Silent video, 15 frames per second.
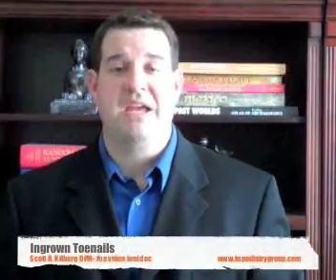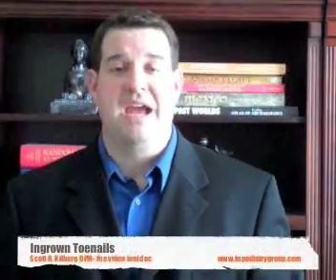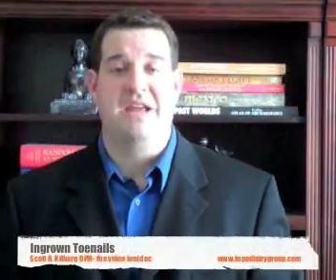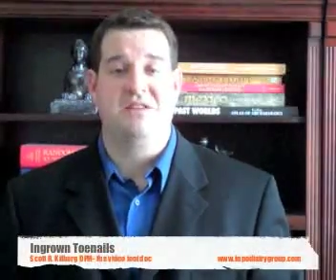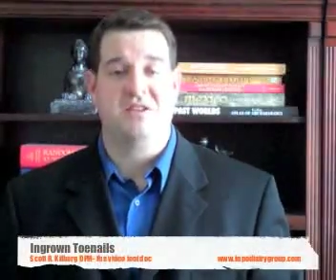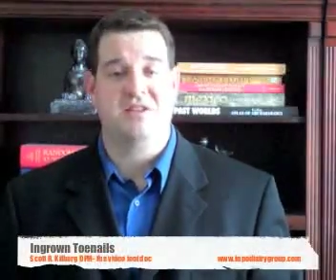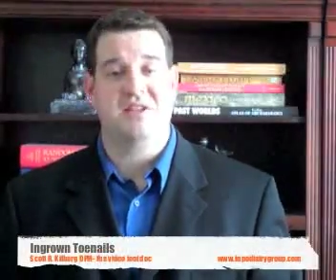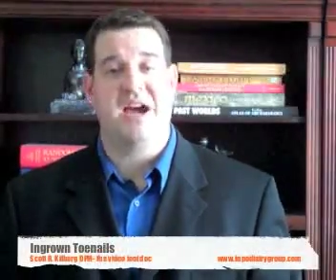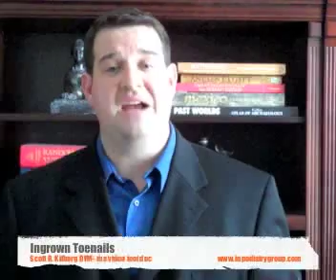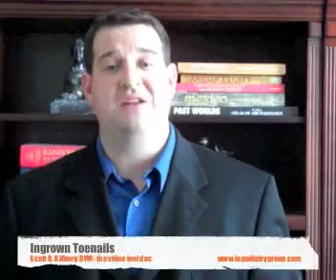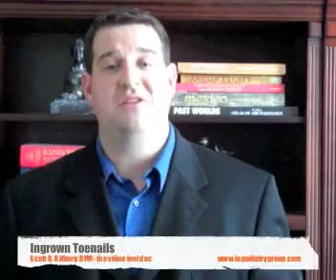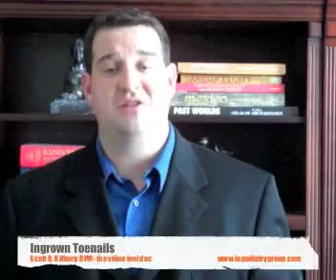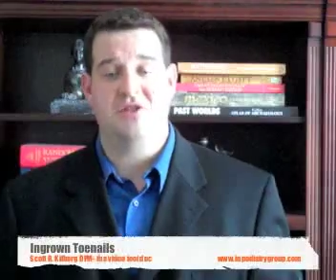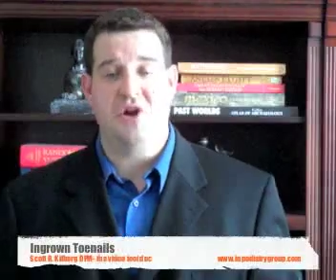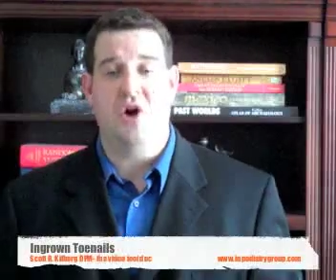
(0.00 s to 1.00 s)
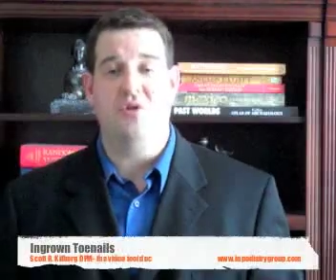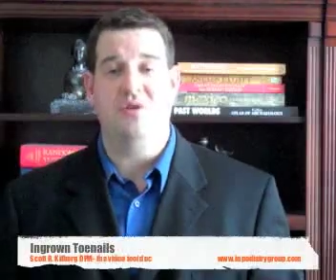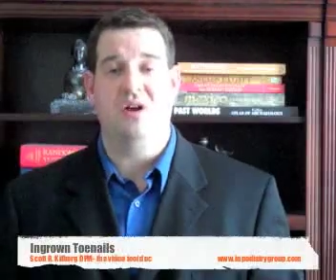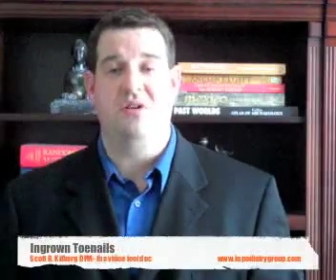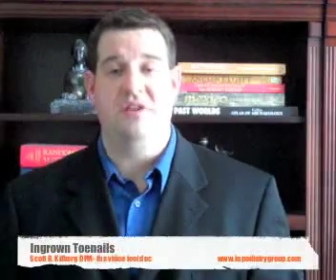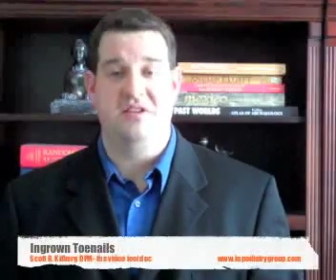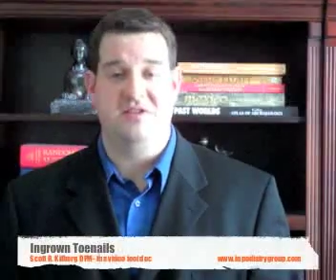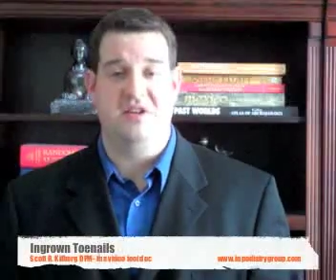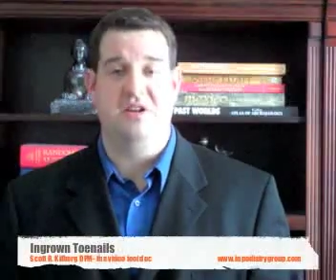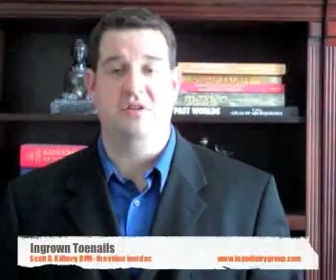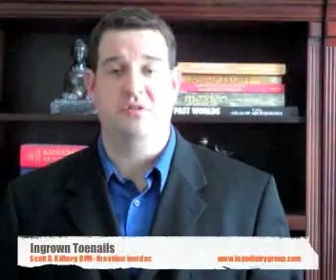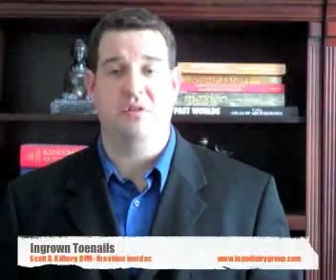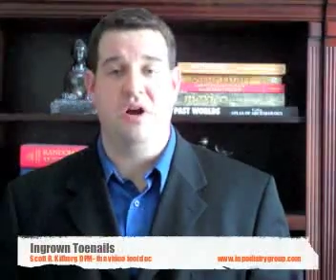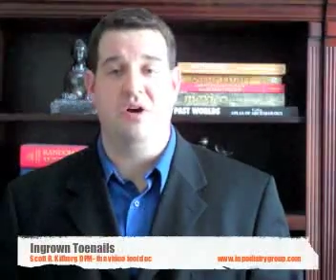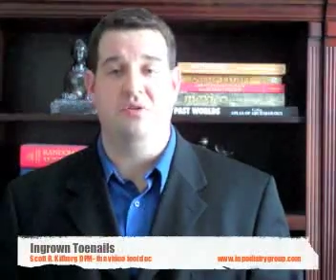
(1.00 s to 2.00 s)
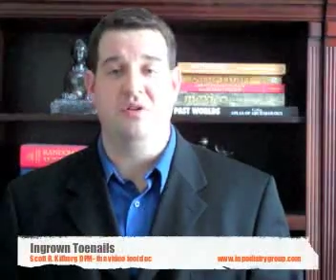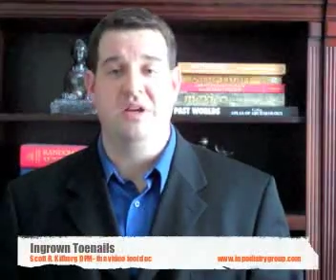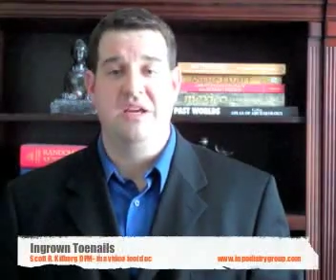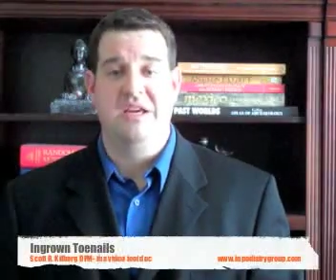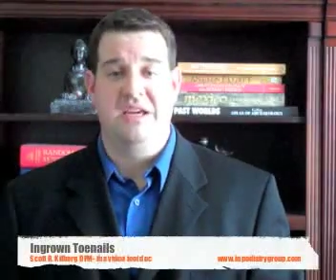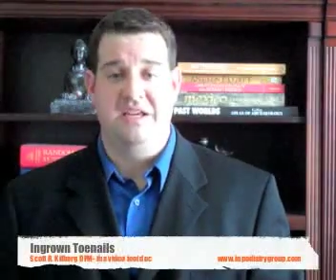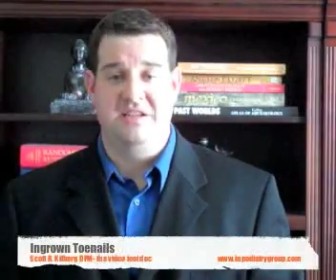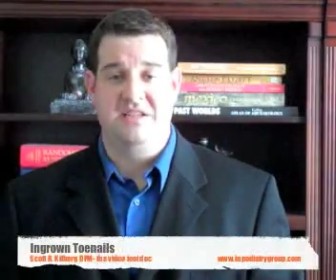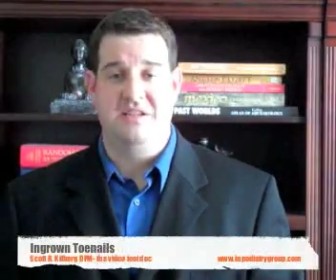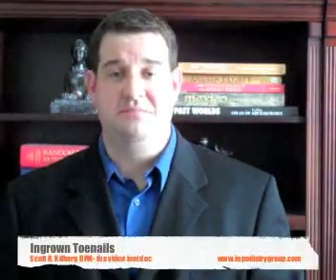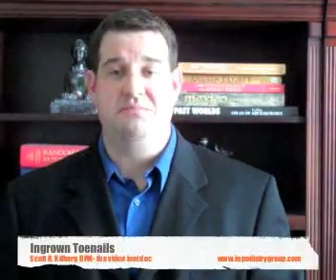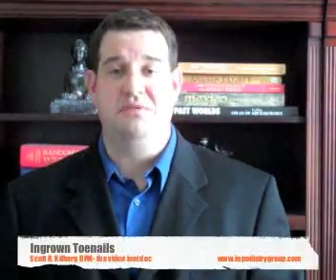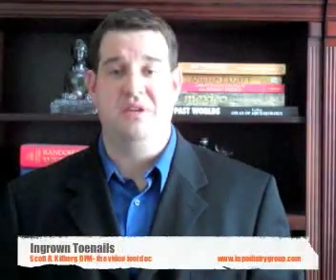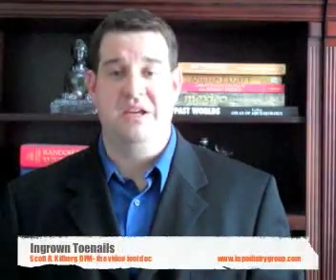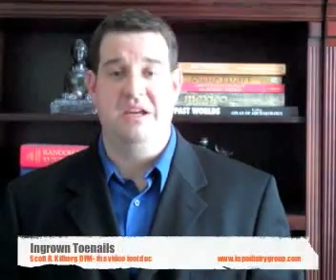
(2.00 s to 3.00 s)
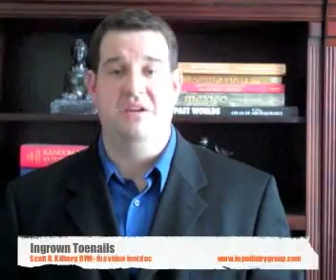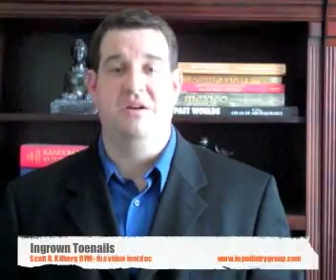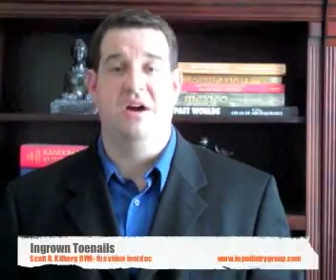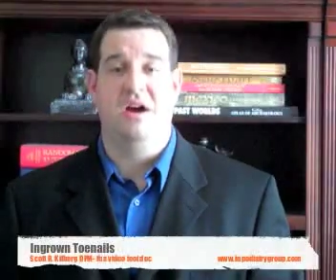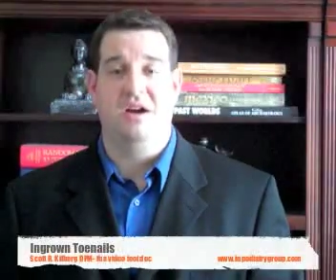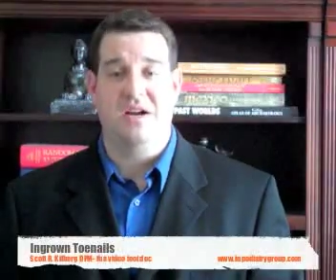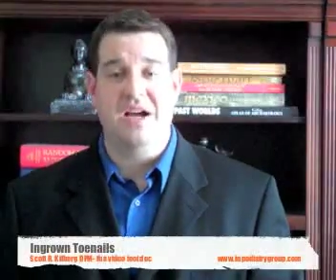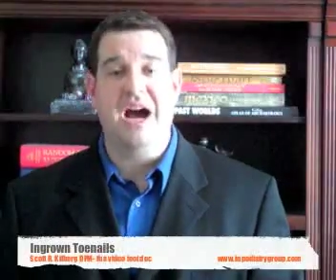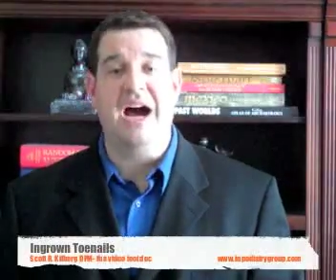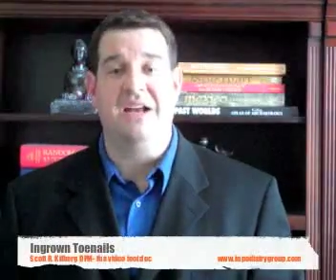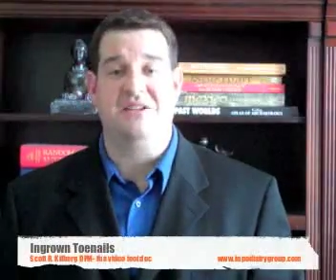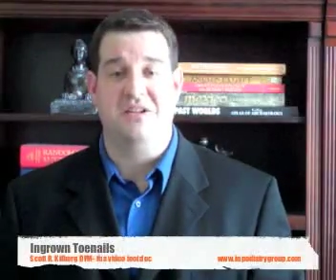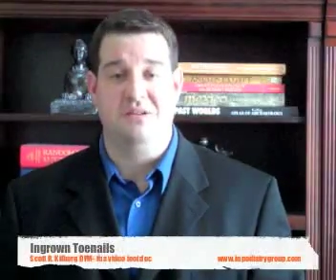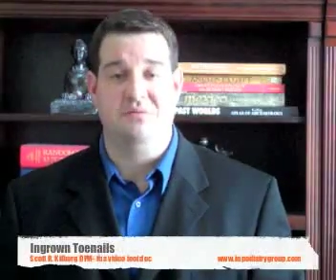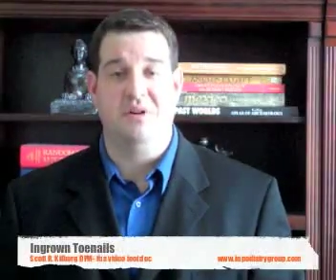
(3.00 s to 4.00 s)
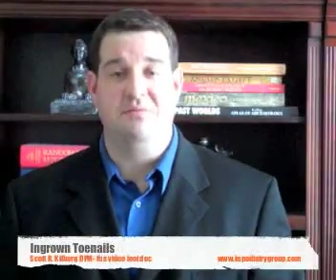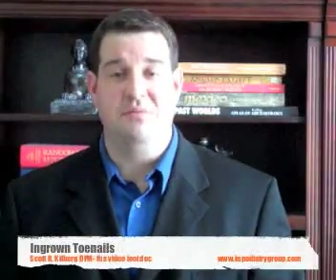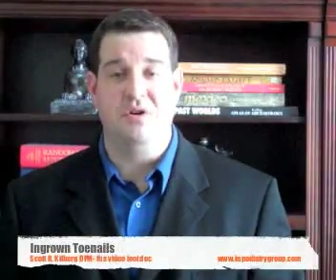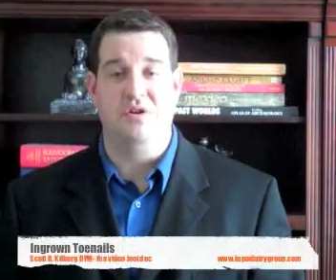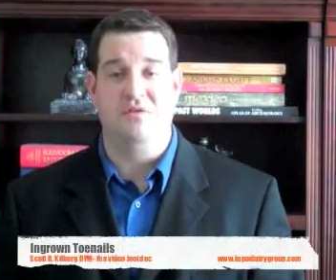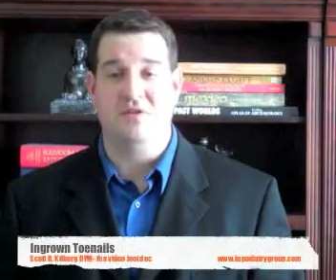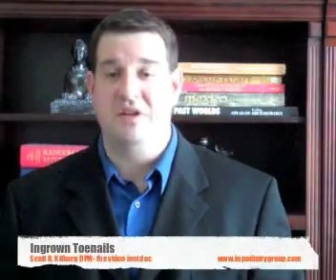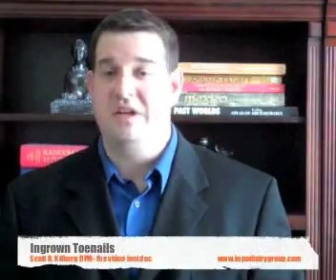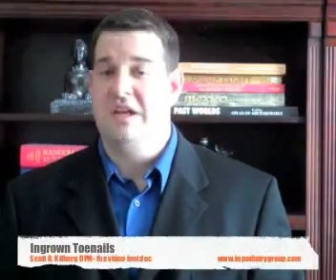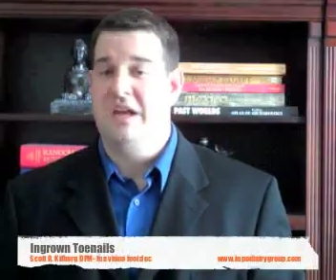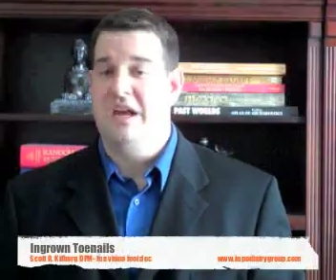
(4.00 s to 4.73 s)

and the side of the toenail that's ingrown is simply cut and removed.